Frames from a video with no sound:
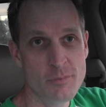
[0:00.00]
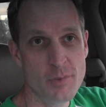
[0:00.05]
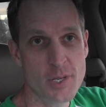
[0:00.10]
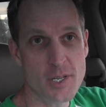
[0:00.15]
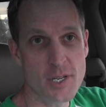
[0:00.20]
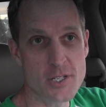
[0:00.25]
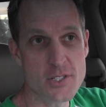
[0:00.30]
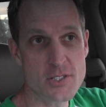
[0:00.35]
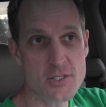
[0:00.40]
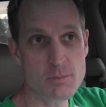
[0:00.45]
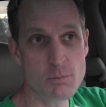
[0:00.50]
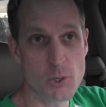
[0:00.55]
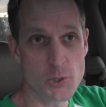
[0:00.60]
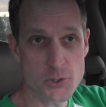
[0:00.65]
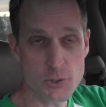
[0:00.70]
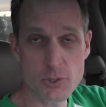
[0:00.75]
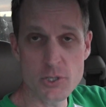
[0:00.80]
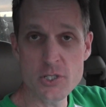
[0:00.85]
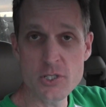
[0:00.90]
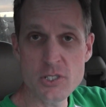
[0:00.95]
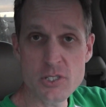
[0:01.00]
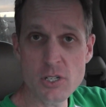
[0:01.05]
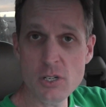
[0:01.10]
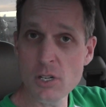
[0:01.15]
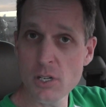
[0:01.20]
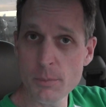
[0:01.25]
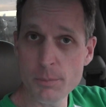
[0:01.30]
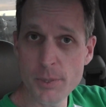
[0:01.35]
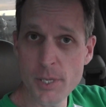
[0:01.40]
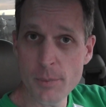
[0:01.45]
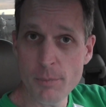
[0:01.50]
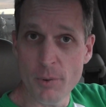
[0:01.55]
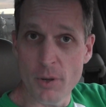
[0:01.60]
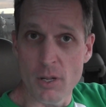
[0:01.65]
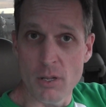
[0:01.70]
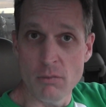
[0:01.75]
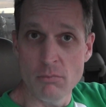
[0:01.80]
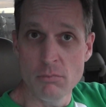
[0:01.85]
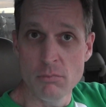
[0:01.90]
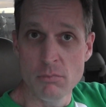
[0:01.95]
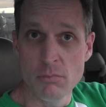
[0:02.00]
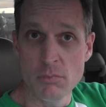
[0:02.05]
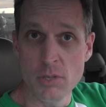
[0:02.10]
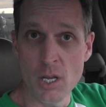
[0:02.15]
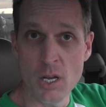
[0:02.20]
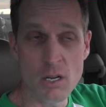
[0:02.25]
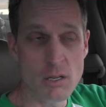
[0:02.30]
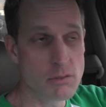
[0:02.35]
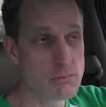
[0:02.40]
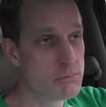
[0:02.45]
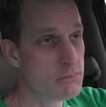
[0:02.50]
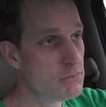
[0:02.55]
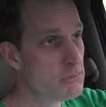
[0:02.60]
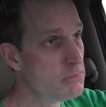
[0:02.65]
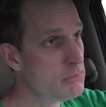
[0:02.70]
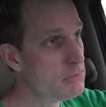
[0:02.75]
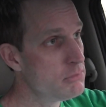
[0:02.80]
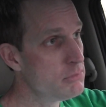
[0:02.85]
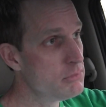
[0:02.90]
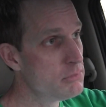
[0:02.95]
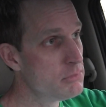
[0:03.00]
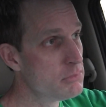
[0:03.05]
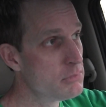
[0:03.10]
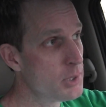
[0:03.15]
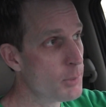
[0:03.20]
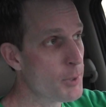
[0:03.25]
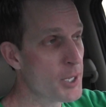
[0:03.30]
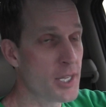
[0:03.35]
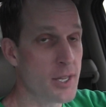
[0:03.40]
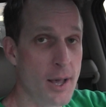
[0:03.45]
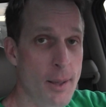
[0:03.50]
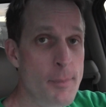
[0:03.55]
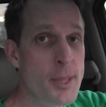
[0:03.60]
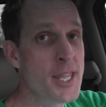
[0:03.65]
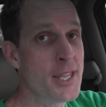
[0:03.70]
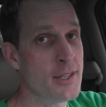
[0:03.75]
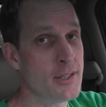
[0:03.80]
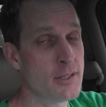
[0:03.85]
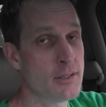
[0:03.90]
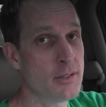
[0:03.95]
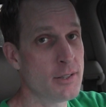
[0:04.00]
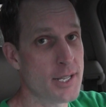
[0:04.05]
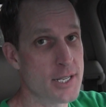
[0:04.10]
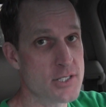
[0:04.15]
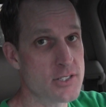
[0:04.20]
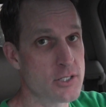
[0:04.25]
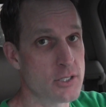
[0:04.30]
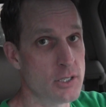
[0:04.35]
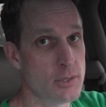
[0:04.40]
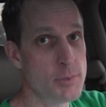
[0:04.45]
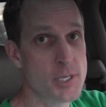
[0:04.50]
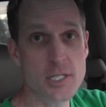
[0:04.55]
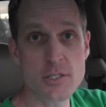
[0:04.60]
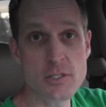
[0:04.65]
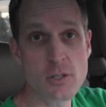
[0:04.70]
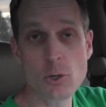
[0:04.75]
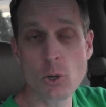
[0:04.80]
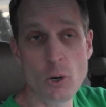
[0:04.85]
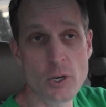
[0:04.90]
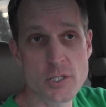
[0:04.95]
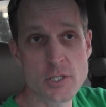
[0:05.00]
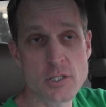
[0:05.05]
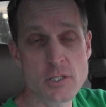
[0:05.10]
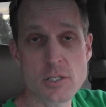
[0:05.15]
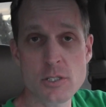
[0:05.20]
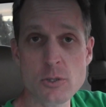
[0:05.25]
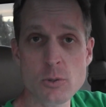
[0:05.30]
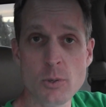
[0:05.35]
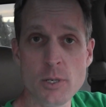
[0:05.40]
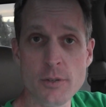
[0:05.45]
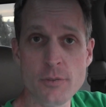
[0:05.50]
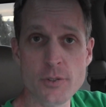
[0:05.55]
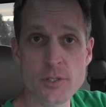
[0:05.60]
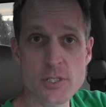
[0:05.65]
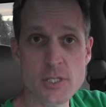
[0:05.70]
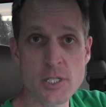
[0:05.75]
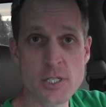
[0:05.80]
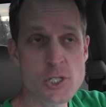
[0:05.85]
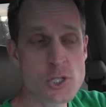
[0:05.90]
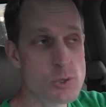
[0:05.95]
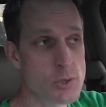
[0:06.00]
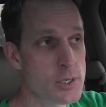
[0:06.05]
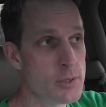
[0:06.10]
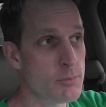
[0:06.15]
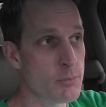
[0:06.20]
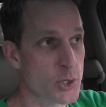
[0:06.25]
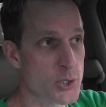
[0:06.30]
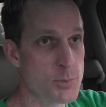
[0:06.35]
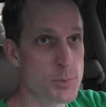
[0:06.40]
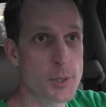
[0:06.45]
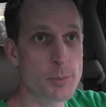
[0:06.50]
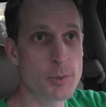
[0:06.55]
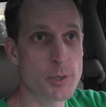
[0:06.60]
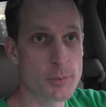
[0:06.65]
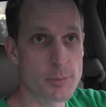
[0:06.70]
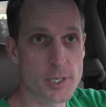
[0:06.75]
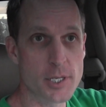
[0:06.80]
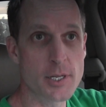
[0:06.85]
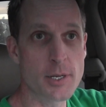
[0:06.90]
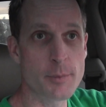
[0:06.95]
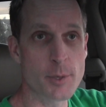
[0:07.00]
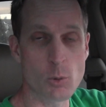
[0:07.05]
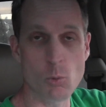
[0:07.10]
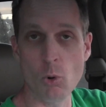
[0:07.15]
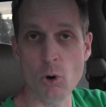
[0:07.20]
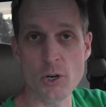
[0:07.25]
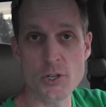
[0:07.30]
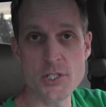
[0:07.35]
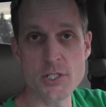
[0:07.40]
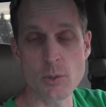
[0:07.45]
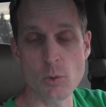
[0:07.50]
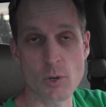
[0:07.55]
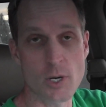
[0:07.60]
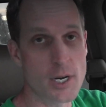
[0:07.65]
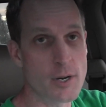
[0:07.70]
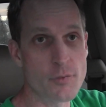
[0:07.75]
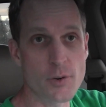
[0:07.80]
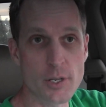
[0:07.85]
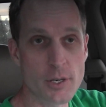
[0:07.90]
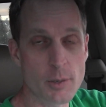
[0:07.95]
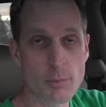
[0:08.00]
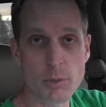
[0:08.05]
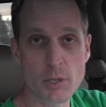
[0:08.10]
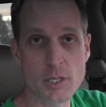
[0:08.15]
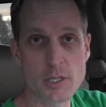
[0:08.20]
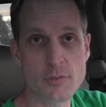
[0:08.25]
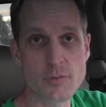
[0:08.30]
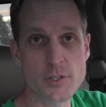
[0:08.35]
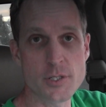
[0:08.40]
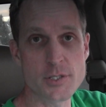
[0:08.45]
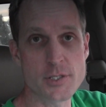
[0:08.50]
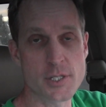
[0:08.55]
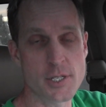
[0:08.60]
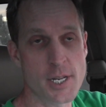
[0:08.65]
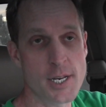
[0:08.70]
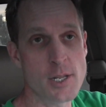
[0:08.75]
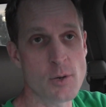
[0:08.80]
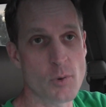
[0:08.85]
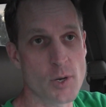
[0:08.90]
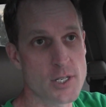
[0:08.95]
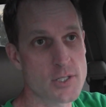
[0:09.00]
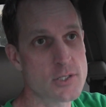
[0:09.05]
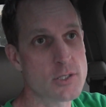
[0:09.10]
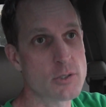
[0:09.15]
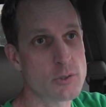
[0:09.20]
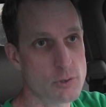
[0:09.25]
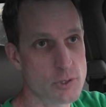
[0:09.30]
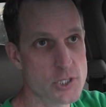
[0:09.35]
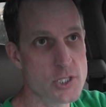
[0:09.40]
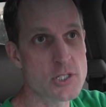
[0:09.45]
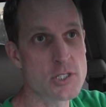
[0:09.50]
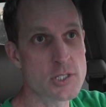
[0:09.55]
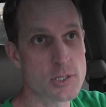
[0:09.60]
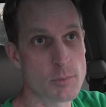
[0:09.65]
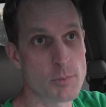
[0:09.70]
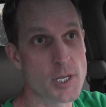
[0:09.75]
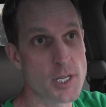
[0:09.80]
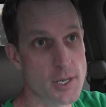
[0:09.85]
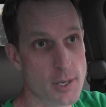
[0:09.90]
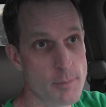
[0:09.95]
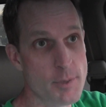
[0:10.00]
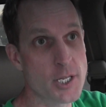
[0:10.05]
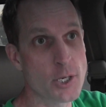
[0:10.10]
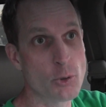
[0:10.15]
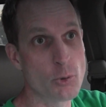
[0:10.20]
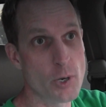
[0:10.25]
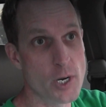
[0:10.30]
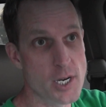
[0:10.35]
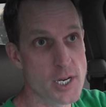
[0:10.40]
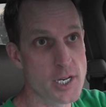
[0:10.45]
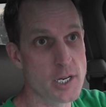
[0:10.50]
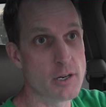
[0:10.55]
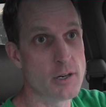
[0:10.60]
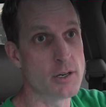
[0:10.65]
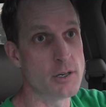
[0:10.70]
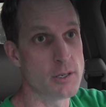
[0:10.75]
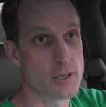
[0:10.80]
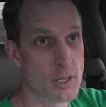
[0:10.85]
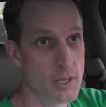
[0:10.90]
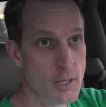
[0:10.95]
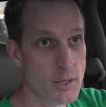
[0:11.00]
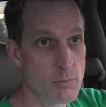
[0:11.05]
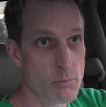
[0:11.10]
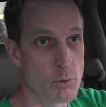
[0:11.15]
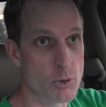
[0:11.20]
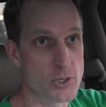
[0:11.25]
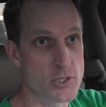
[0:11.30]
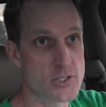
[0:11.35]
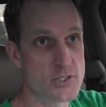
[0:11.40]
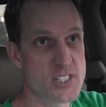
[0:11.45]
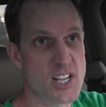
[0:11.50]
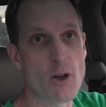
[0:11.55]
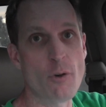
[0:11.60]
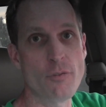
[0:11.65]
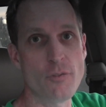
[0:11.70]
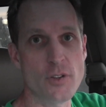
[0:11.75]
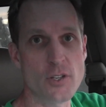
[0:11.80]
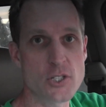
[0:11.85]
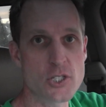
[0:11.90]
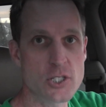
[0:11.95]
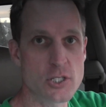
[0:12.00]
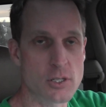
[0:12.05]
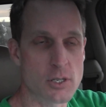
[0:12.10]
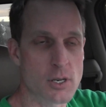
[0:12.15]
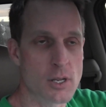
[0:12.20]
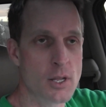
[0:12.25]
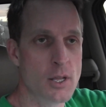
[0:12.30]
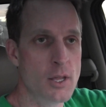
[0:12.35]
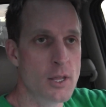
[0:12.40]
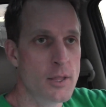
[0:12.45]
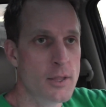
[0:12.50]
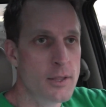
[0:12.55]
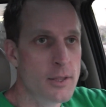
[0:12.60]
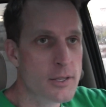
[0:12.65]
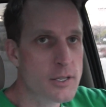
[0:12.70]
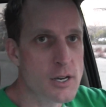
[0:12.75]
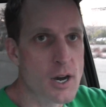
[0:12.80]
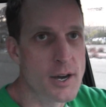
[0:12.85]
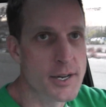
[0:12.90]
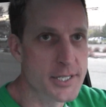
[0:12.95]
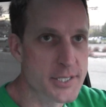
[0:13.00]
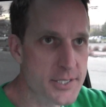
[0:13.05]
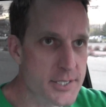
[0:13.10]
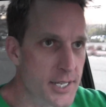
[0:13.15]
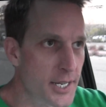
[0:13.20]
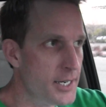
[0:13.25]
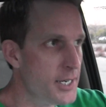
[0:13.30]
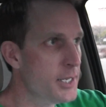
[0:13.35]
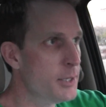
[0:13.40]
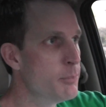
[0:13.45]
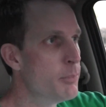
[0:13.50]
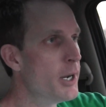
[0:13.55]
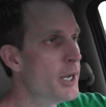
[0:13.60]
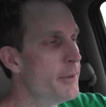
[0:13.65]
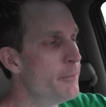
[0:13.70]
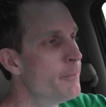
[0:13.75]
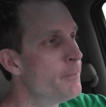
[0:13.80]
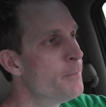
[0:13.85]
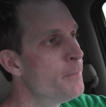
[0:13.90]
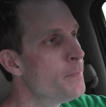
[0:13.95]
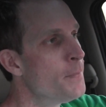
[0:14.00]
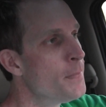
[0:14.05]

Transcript: because most Christians are good people. You know, they're becoming less good because, of course, it's the 21st century and most people are becoming worse at whatever their belief is in anyway. So Christians are becoming greedier and more selfish and condescending, but